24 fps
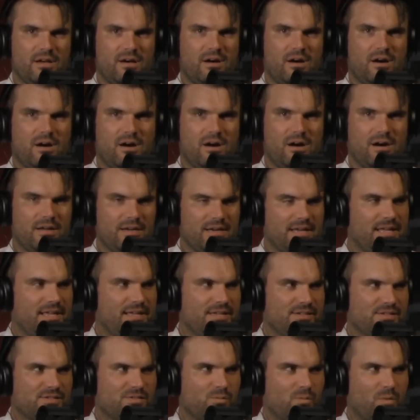on
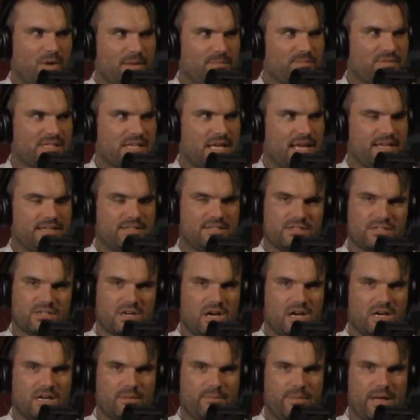his website to
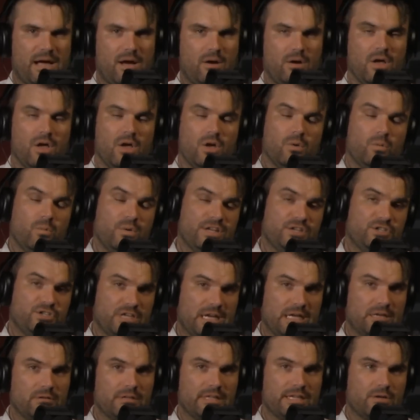talk about. We
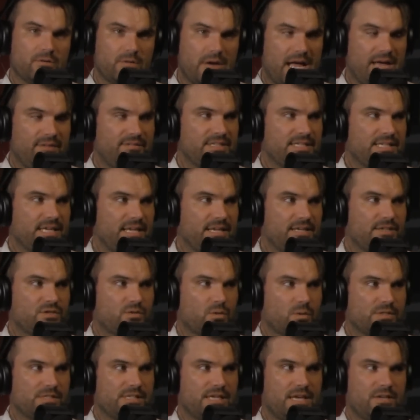generally gravitated
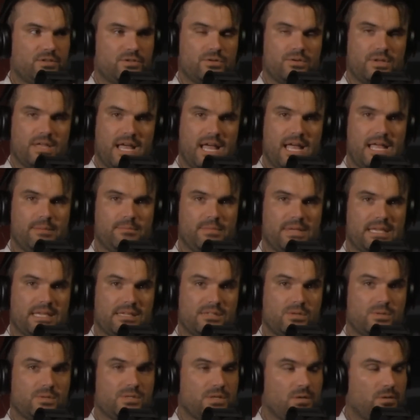towards Andrew Yang
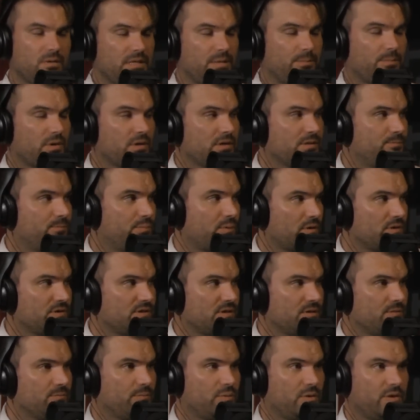because he was the only per
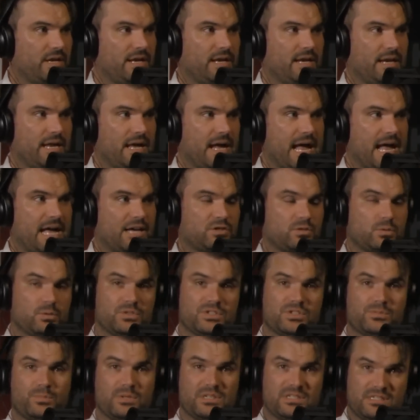person putting actual
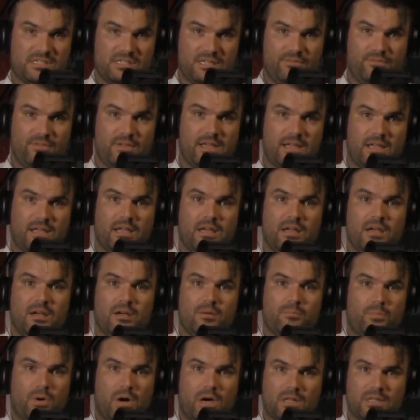specific
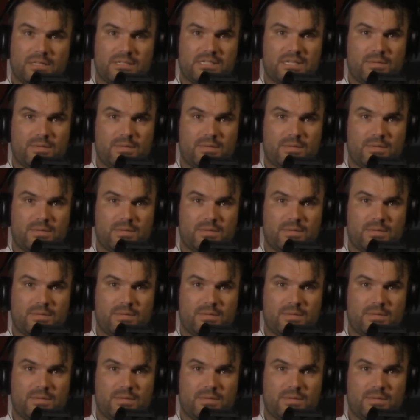policy